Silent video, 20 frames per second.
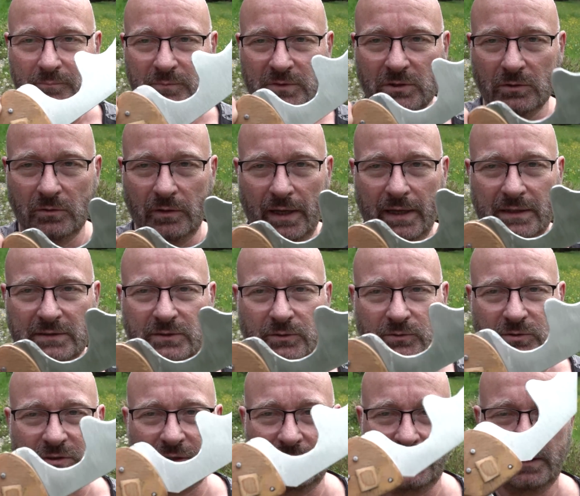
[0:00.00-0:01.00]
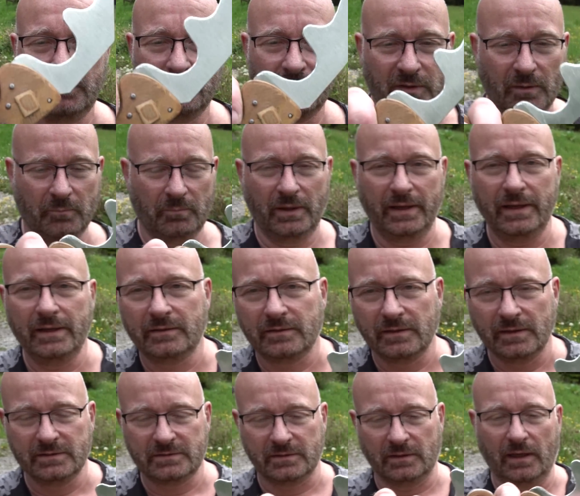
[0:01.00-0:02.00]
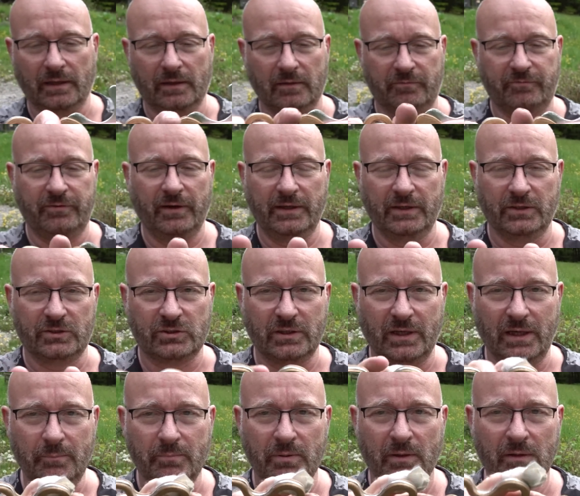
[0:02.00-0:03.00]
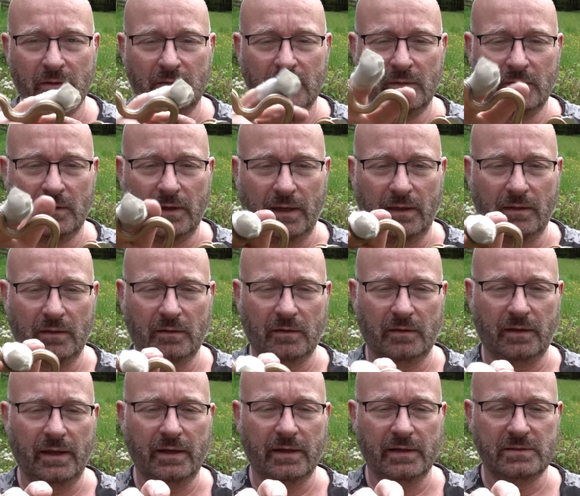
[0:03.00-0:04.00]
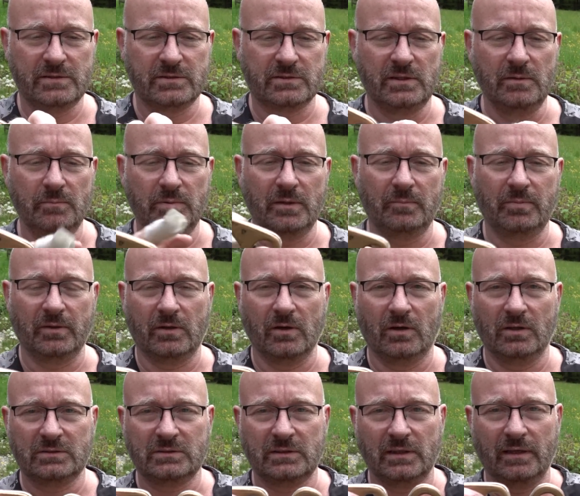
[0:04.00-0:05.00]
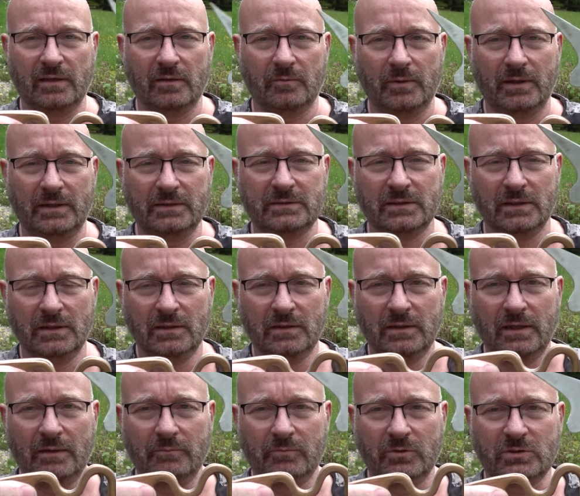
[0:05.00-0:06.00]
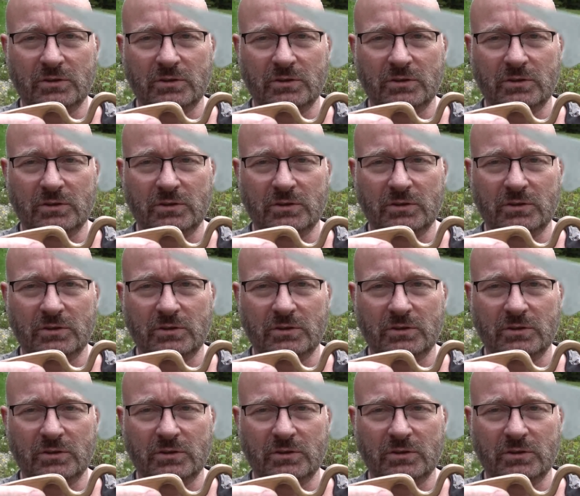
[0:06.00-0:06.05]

so as you see, the blade is like a funny shape, and that is simply because otherwise it would